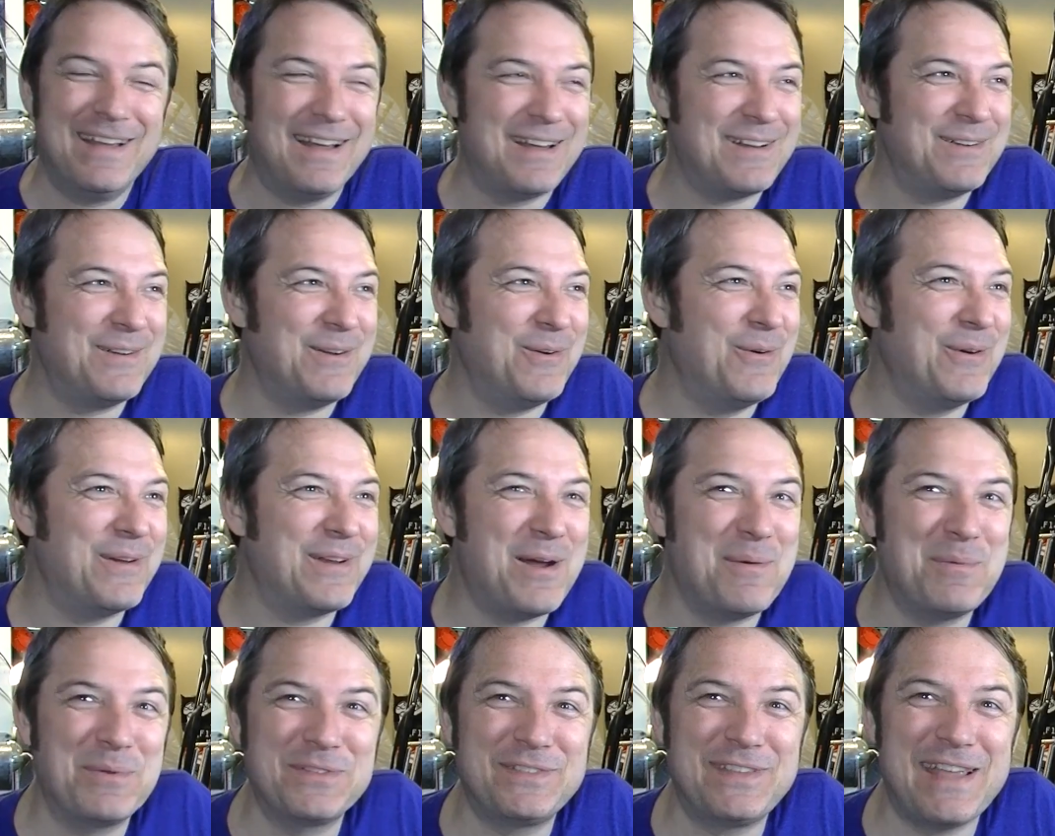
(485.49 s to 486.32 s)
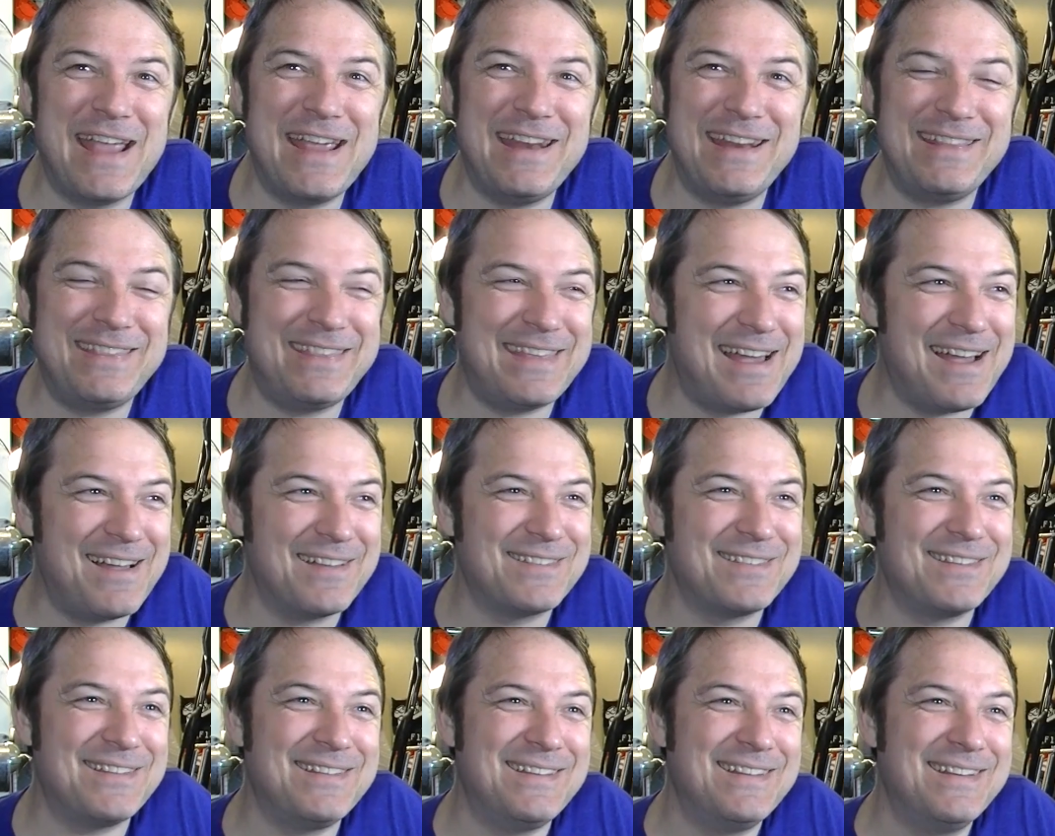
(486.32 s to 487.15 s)
I don't know what almost
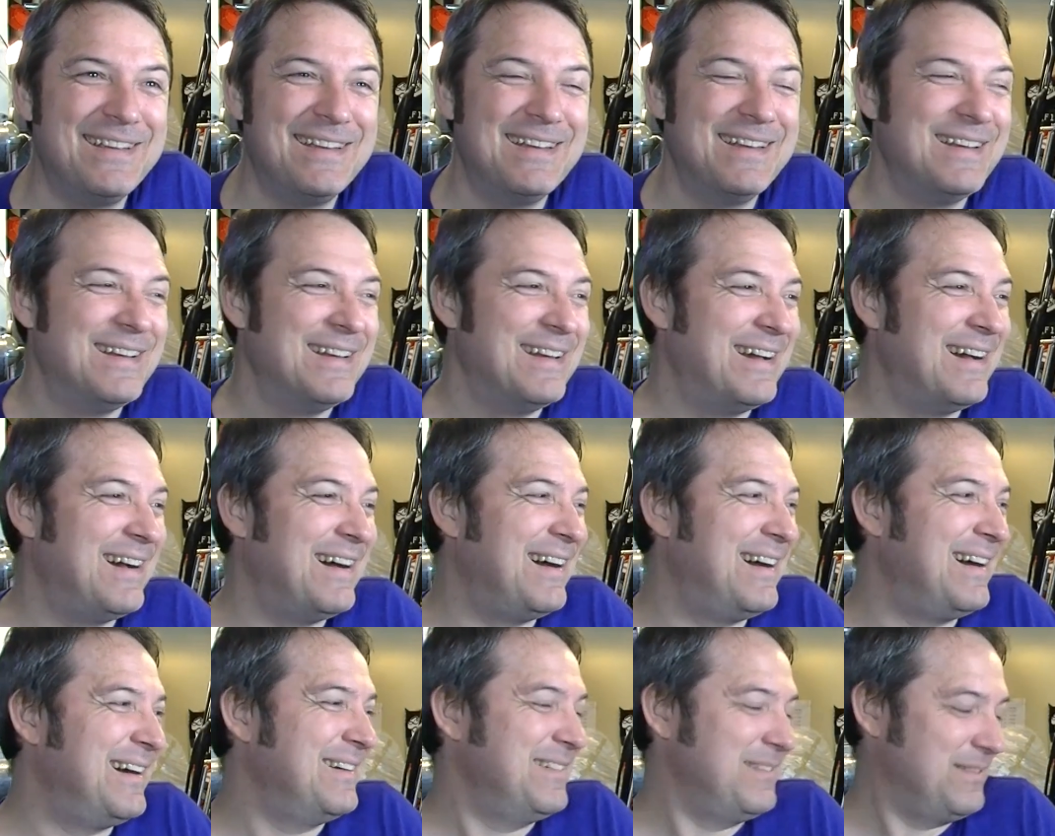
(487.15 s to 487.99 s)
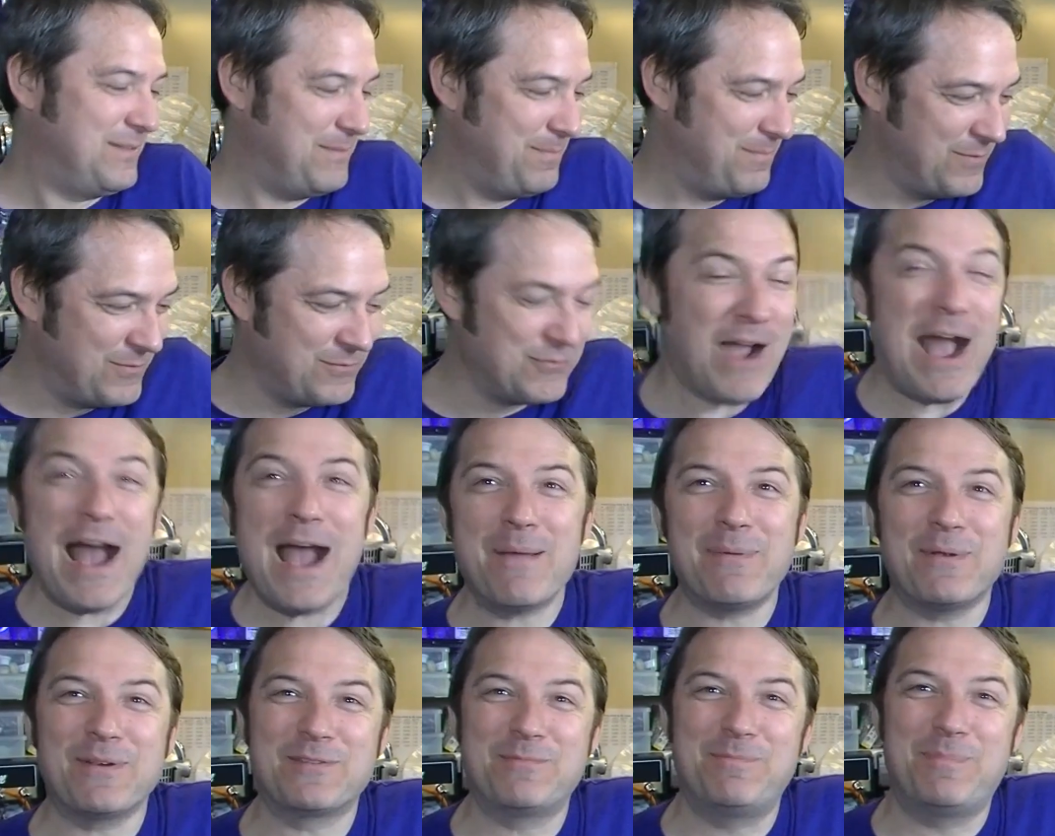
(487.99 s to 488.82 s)
80,000
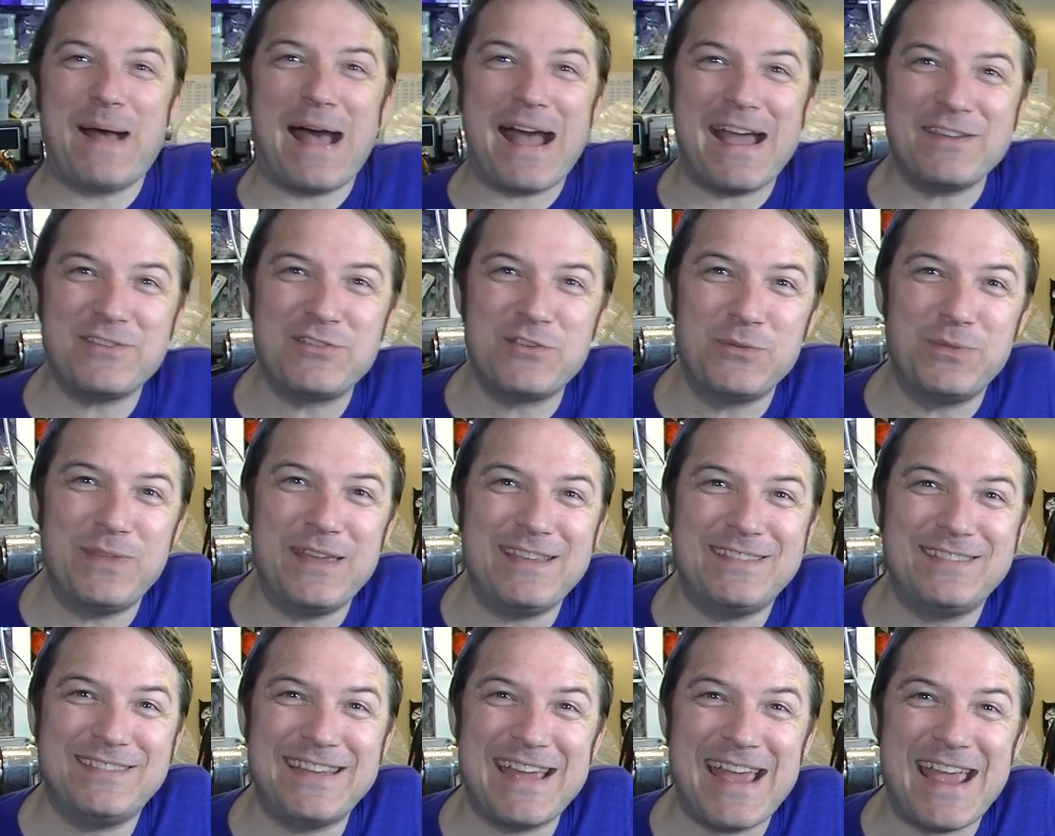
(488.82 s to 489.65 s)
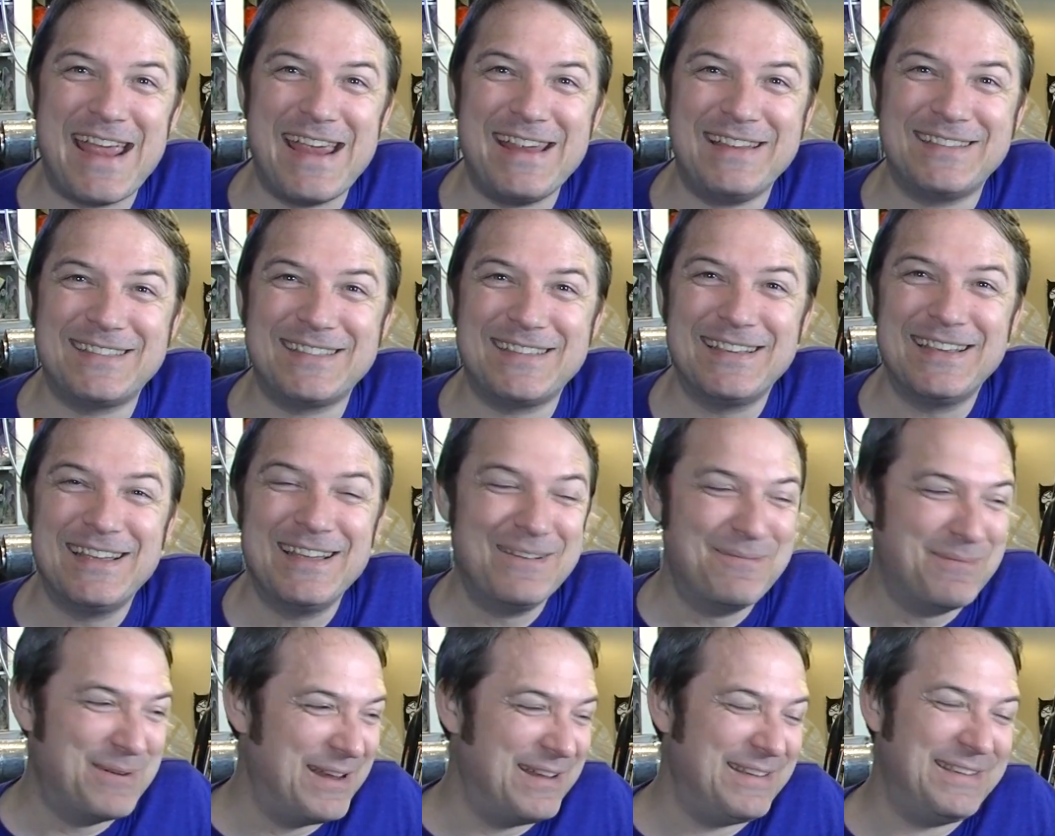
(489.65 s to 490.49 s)
subscribers buys you these days,
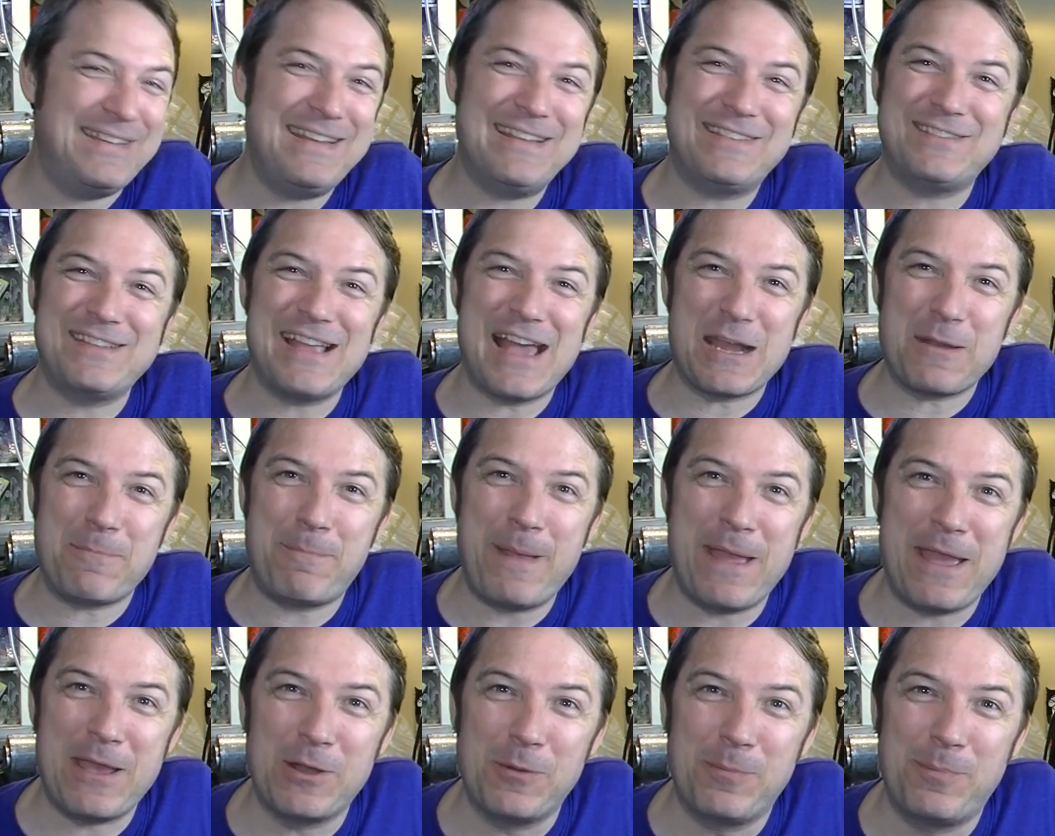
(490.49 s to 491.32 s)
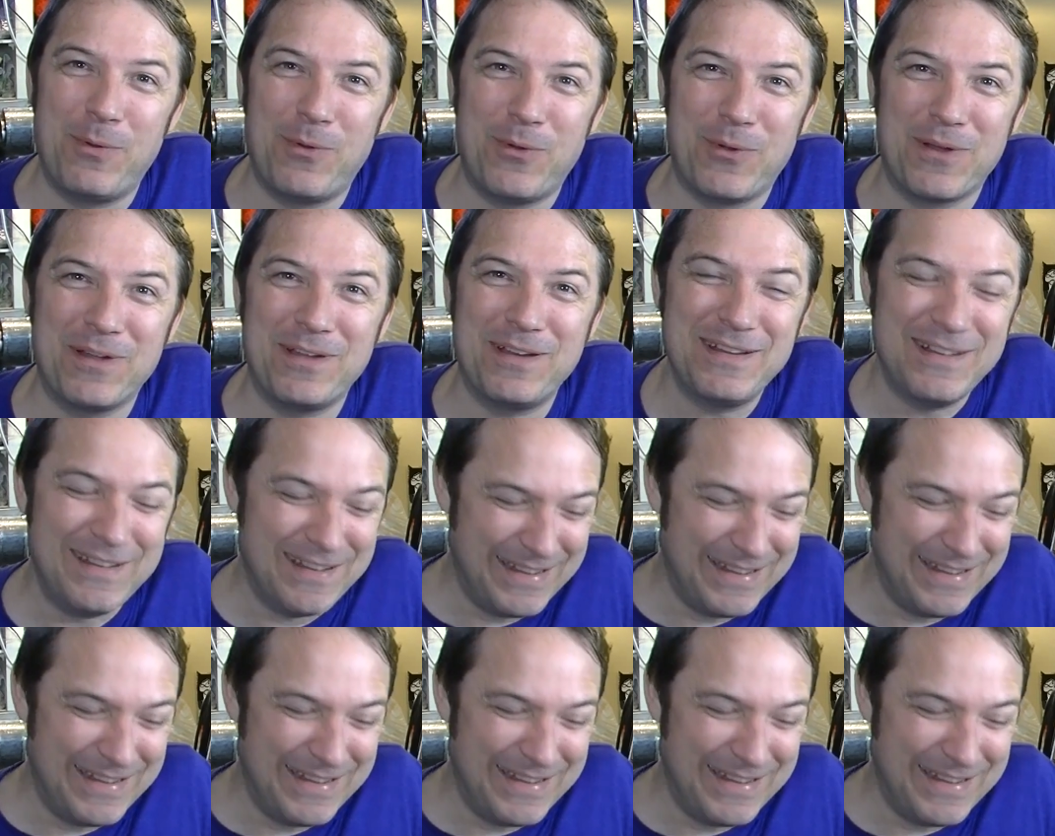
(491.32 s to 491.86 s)
but it's not a pedal board.